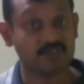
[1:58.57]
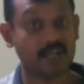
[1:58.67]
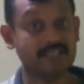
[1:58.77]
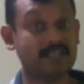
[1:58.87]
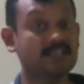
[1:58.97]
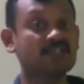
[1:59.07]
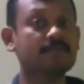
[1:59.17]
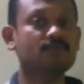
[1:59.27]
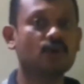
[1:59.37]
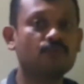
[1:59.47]
and the
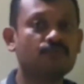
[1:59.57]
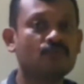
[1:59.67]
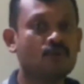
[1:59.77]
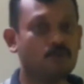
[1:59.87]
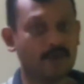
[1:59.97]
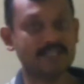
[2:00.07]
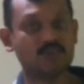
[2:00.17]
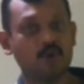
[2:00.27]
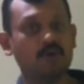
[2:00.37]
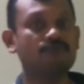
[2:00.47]
concept of what is
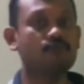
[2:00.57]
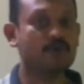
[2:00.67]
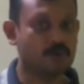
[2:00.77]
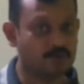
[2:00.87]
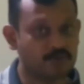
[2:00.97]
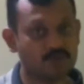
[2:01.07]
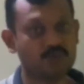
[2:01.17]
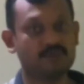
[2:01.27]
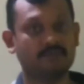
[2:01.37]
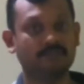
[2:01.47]
called photons.